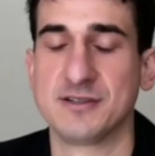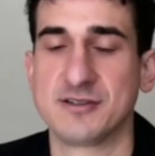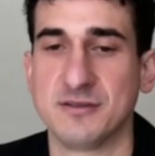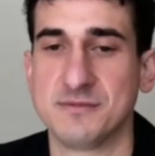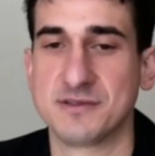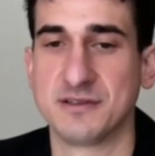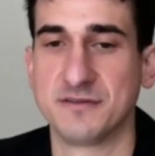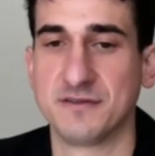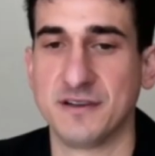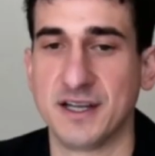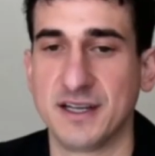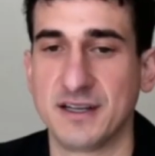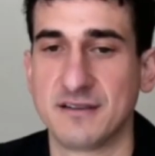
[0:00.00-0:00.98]
in terms of
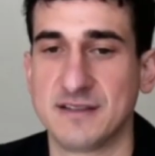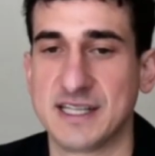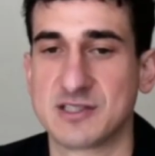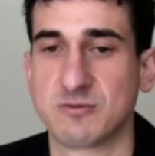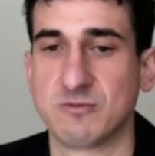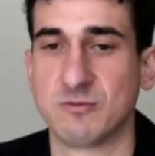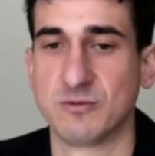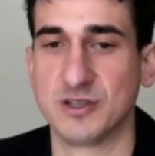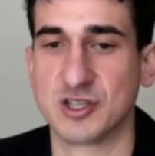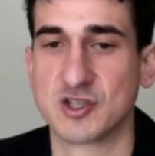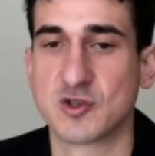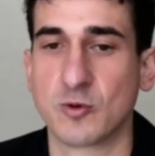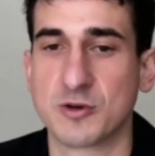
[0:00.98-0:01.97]
like, that's the
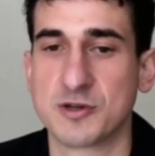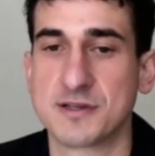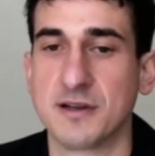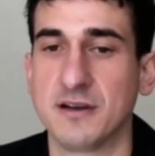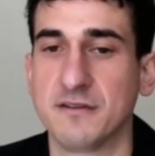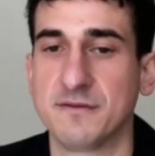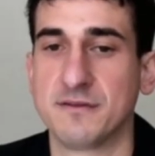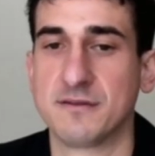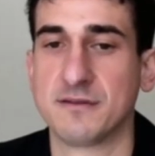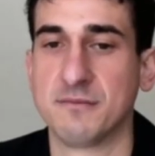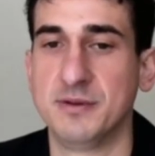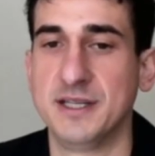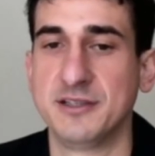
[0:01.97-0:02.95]
source of
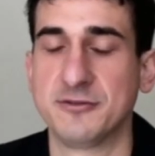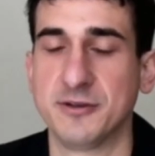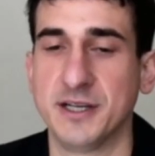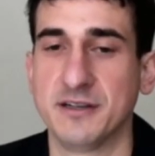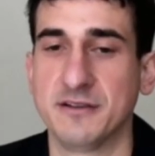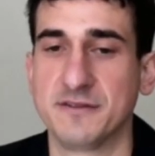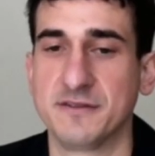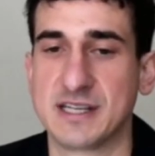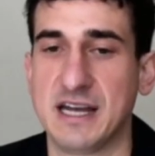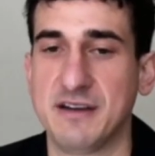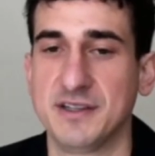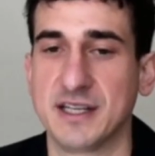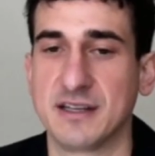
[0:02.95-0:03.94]
being creative is
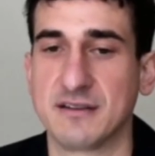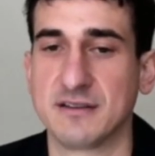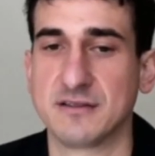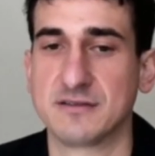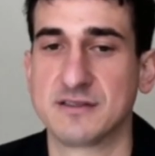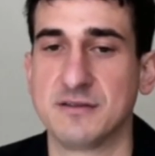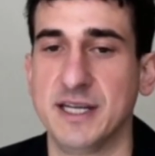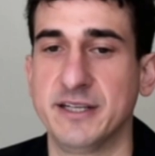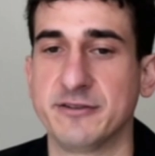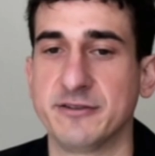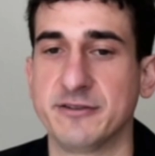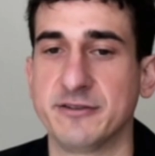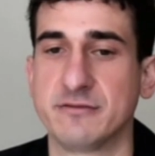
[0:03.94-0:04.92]
having that
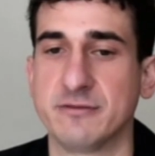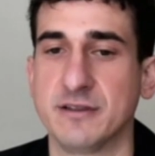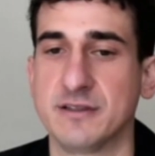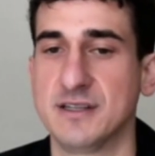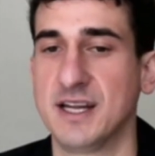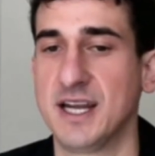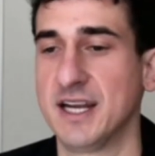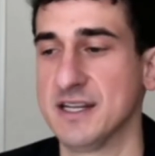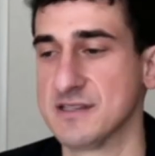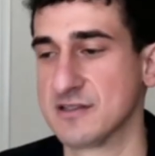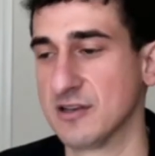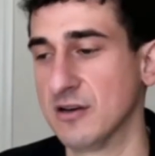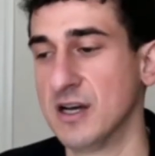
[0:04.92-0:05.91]
energy throughout the day. And
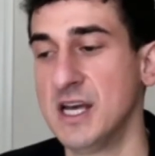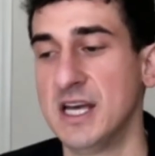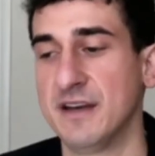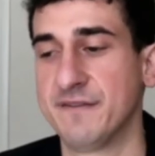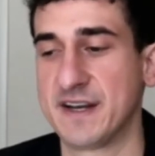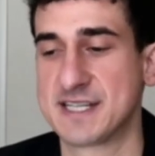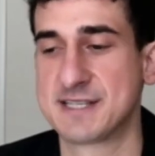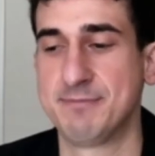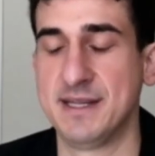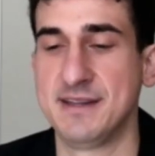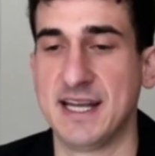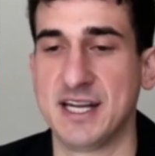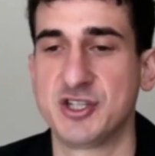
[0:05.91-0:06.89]
so if I
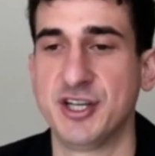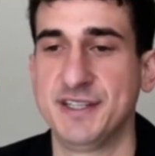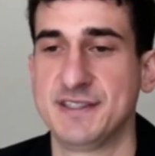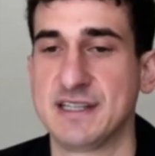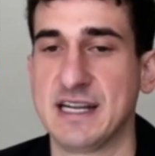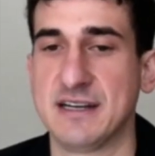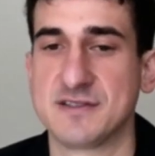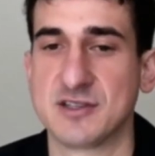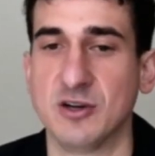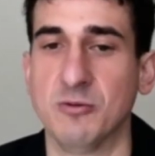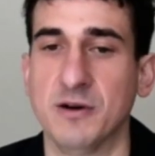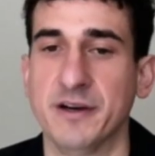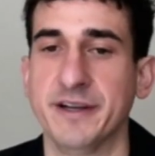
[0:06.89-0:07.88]
spend that chasing down
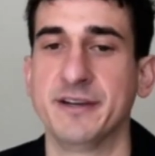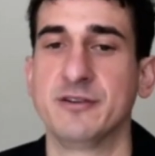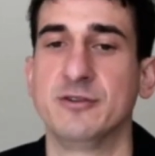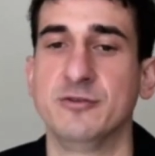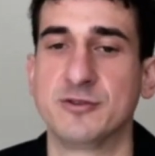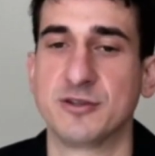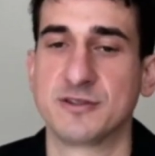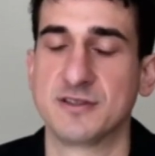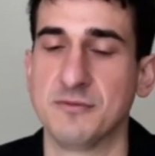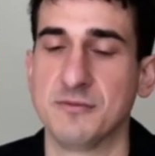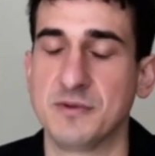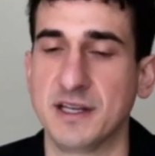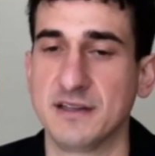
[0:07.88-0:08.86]
someone who took
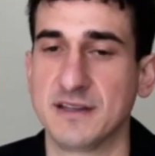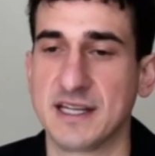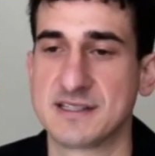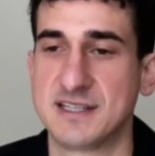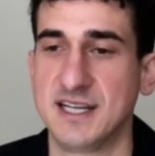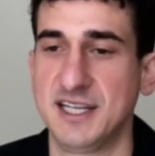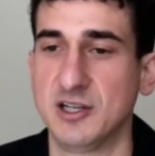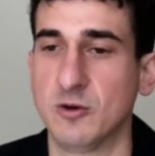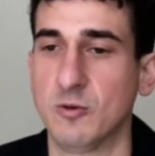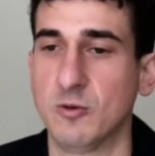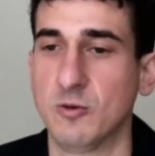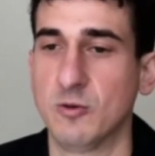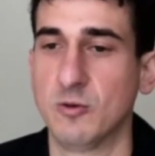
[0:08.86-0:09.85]
something, that's taking
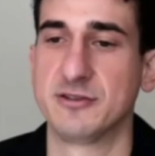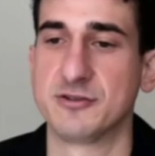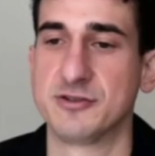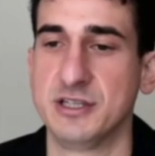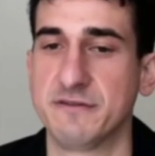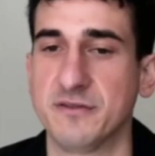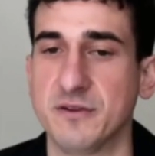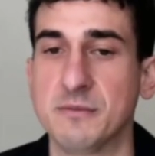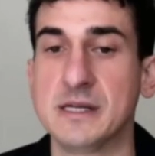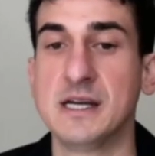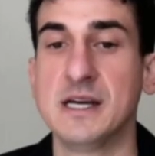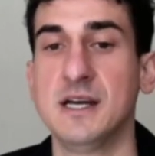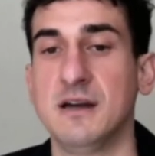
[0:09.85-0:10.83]
away energy from
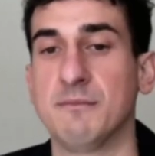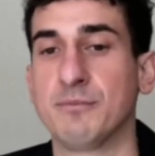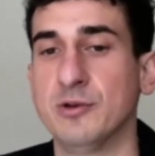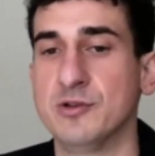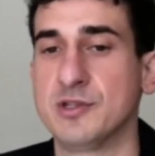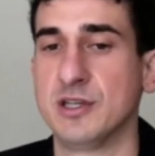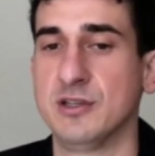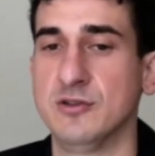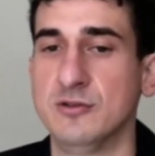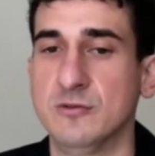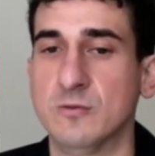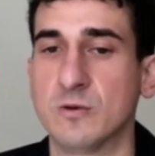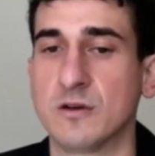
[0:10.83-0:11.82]
producing
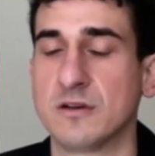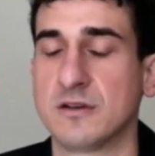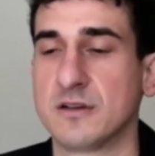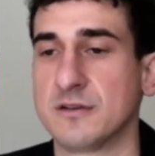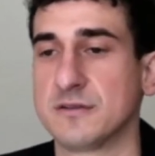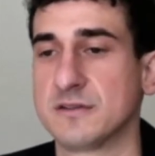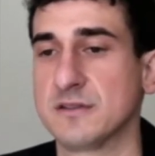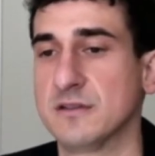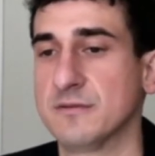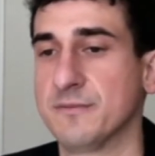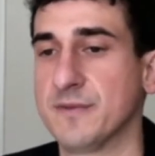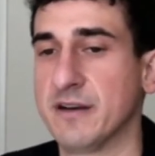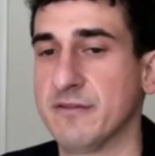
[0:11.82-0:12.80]
new work. So
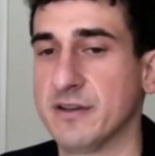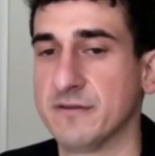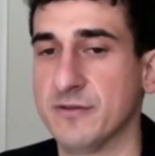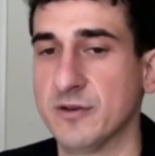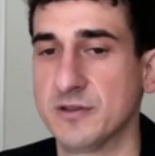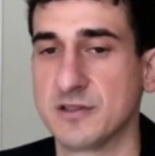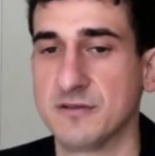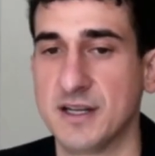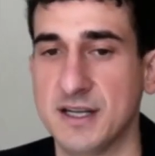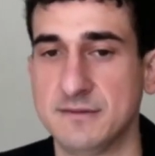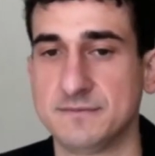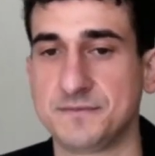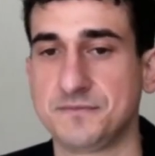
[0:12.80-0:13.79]
I'd rather focus on that.